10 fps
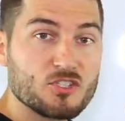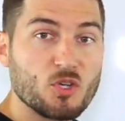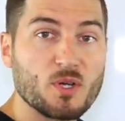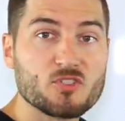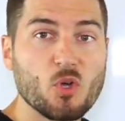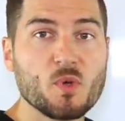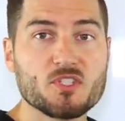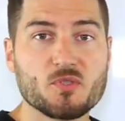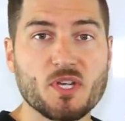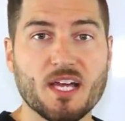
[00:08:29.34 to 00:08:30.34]
So as
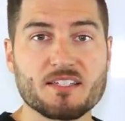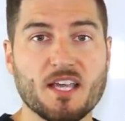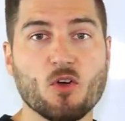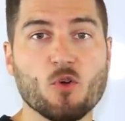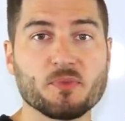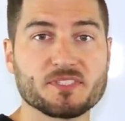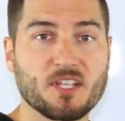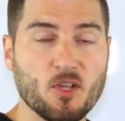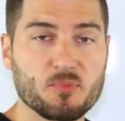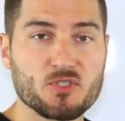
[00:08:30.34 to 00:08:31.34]
always, you guys, I hope this
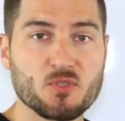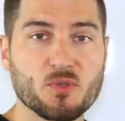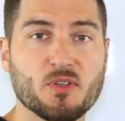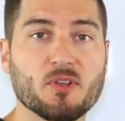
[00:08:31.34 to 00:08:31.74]
helps you.